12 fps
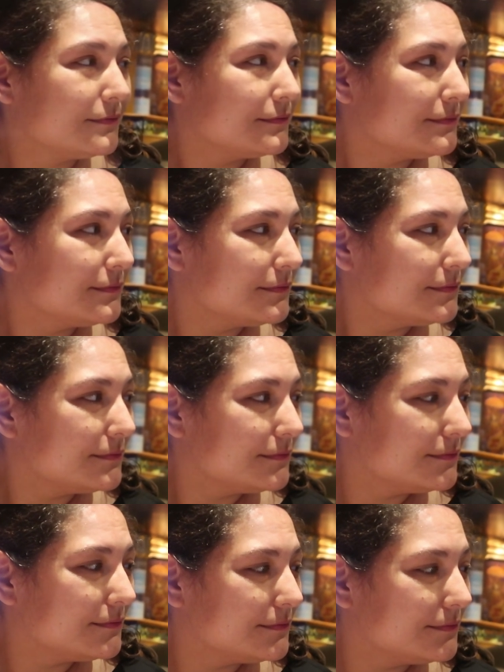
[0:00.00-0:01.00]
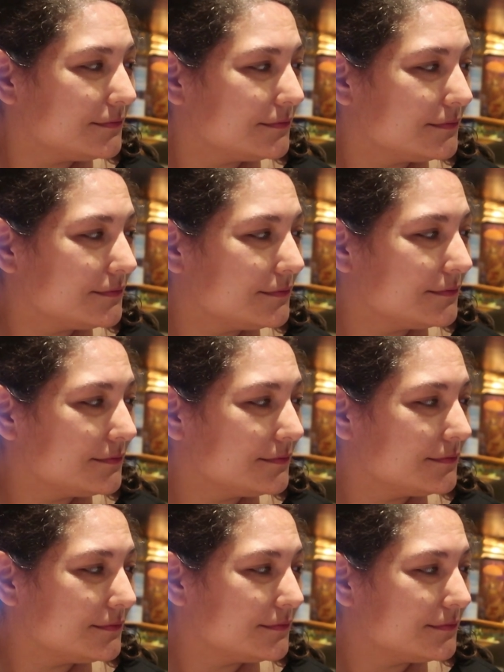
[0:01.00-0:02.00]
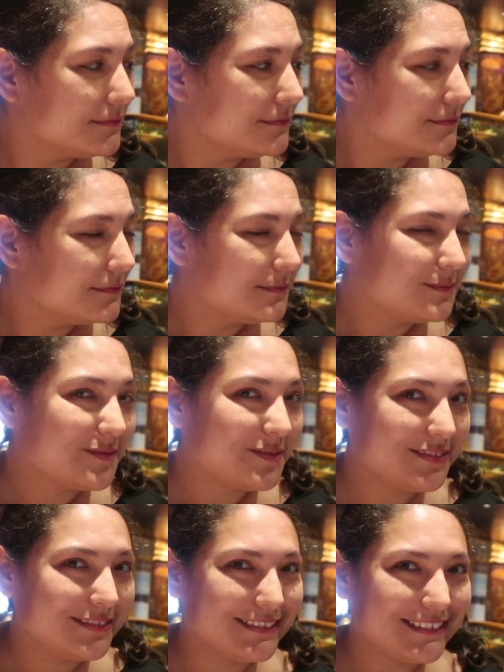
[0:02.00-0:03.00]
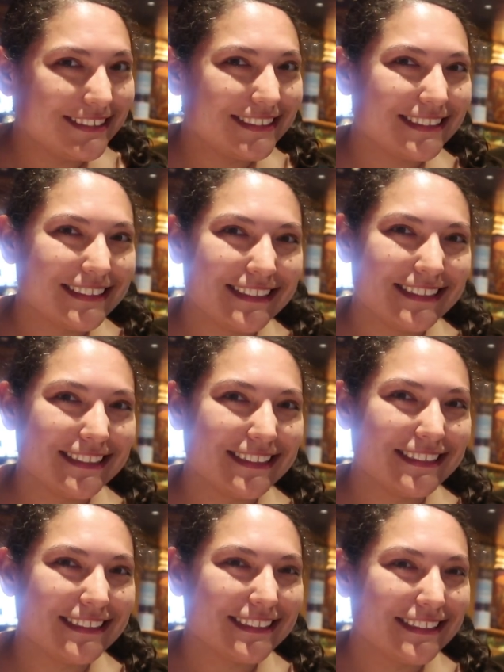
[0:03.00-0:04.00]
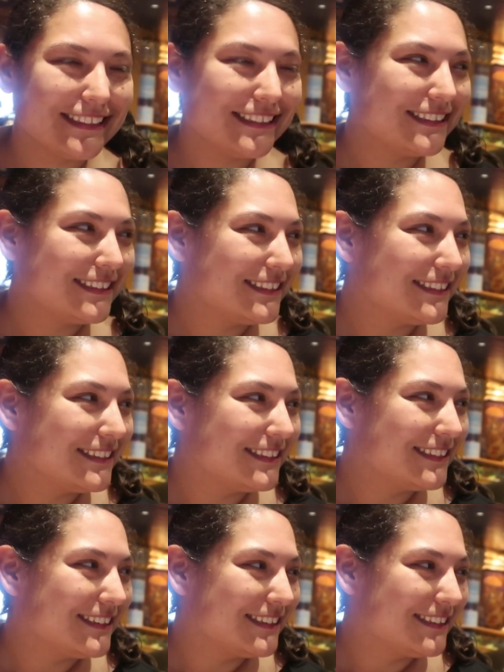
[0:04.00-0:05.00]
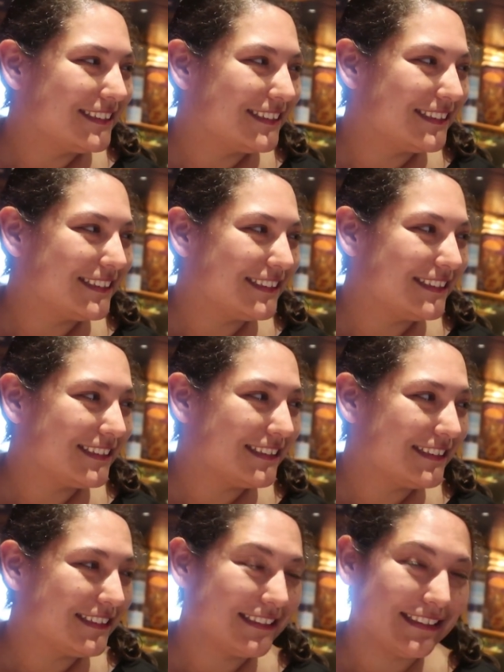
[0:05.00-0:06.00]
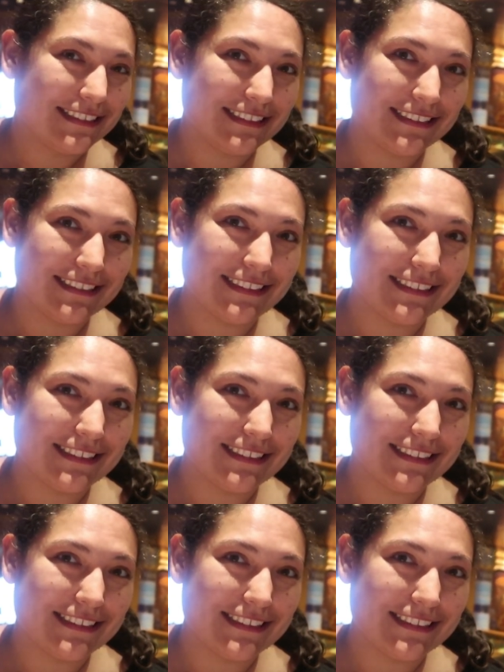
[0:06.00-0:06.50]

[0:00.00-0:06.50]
This person isn't speaking.